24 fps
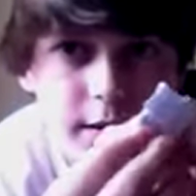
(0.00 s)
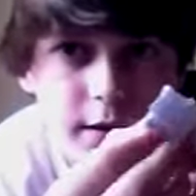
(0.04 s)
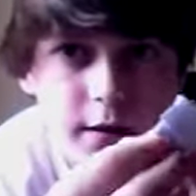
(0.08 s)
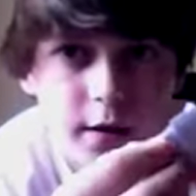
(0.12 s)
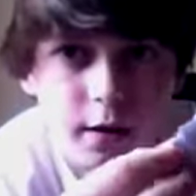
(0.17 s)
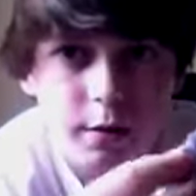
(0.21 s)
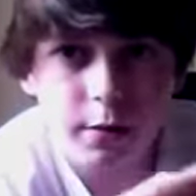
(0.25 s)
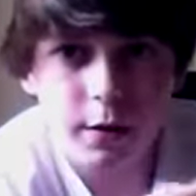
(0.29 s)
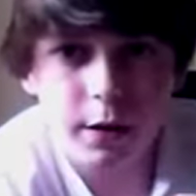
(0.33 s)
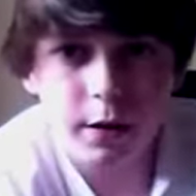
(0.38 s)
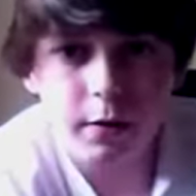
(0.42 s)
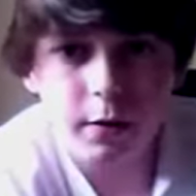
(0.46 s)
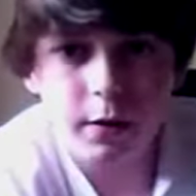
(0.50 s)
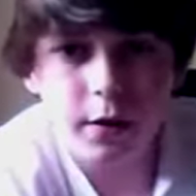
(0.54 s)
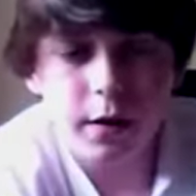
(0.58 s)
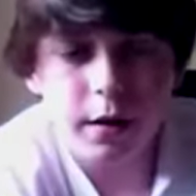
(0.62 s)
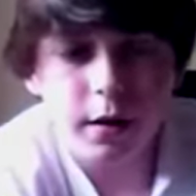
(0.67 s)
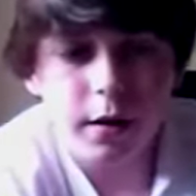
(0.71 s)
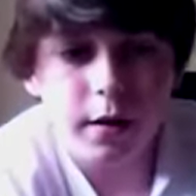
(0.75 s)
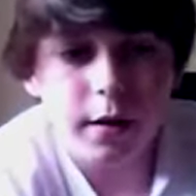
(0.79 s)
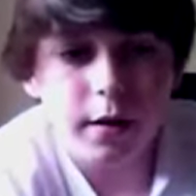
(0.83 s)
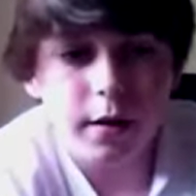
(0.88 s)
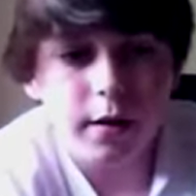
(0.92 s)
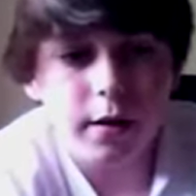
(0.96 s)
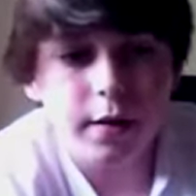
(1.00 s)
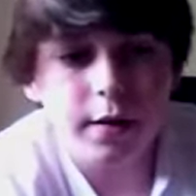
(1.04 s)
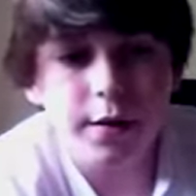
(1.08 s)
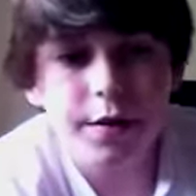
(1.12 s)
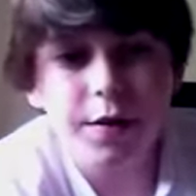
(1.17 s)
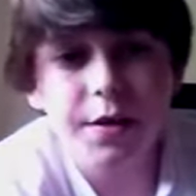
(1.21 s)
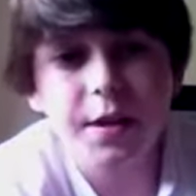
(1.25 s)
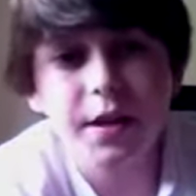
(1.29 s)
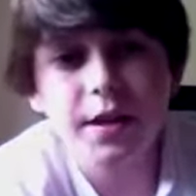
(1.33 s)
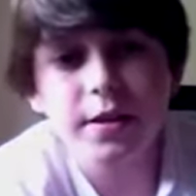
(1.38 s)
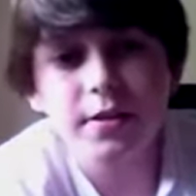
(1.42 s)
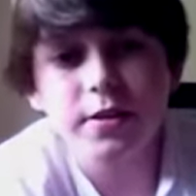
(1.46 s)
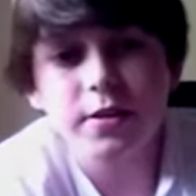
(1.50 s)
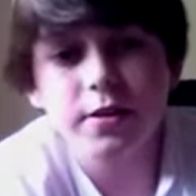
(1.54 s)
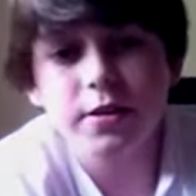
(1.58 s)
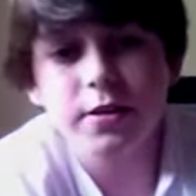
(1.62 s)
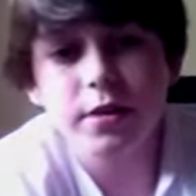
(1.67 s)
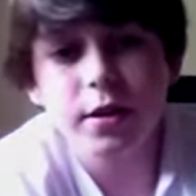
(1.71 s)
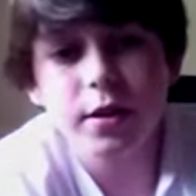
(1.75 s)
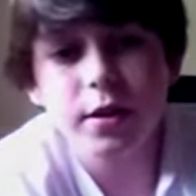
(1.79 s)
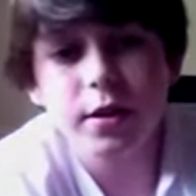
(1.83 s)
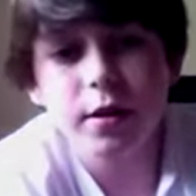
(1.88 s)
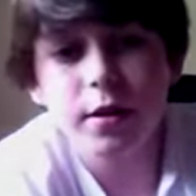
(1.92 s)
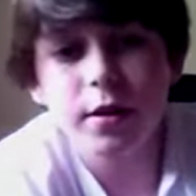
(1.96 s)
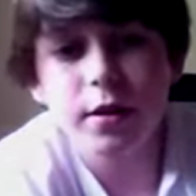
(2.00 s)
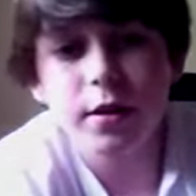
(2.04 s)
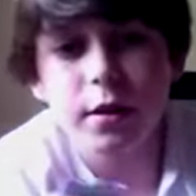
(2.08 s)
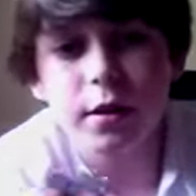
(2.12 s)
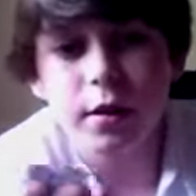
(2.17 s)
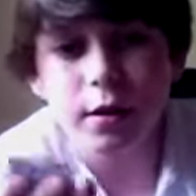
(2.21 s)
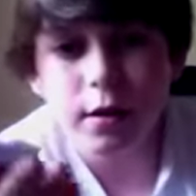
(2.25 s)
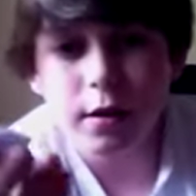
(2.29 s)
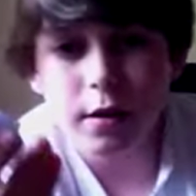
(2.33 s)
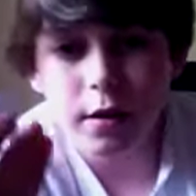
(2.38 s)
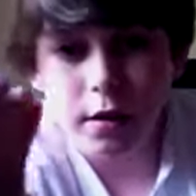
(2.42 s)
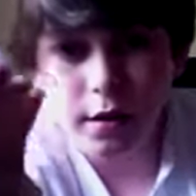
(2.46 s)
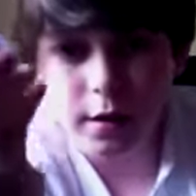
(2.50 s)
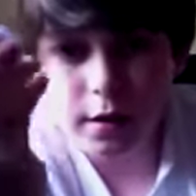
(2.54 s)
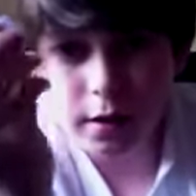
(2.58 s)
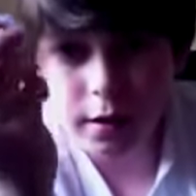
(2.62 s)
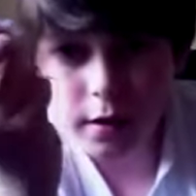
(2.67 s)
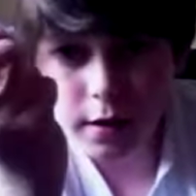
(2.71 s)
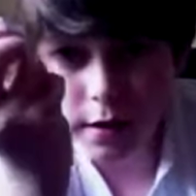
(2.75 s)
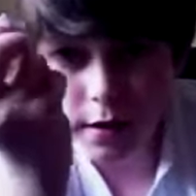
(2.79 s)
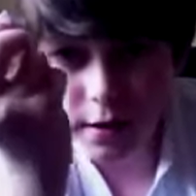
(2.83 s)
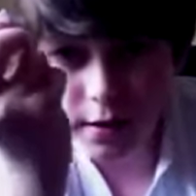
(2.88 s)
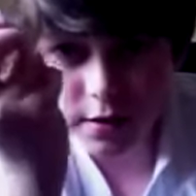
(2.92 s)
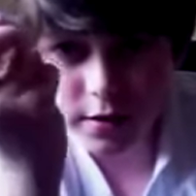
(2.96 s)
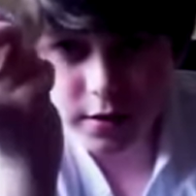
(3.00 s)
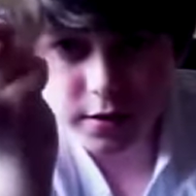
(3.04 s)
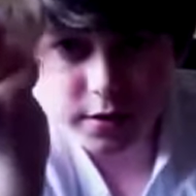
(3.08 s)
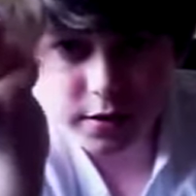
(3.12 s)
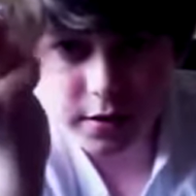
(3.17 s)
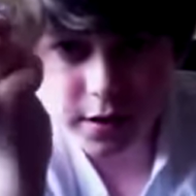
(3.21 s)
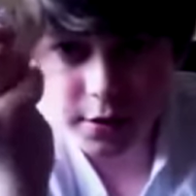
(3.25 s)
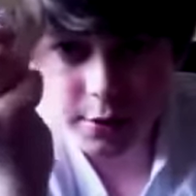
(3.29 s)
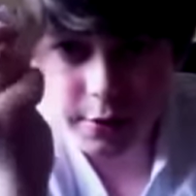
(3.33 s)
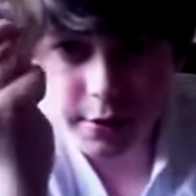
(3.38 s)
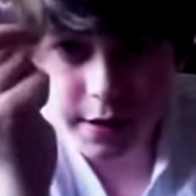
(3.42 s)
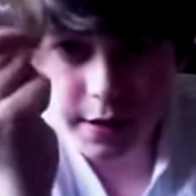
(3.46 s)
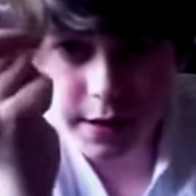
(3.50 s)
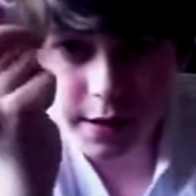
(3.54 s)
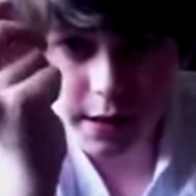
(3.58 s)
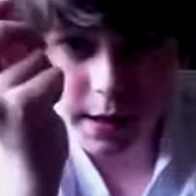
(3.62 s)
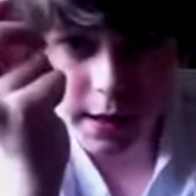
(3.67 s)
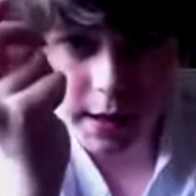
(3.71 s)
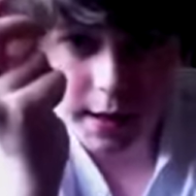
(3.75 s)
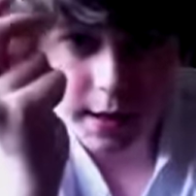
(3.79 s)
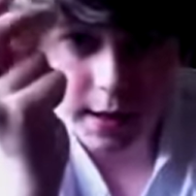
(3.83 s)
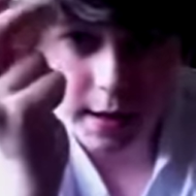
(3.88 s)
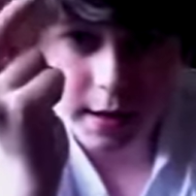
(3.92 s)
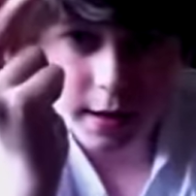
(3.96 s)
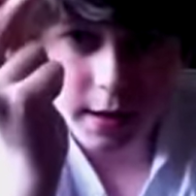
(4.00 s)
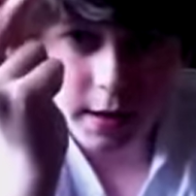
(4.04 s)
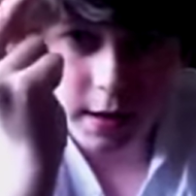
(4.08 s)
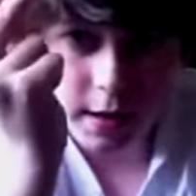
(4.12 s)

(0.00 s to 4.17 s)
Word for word: Oh well. This it's still in there.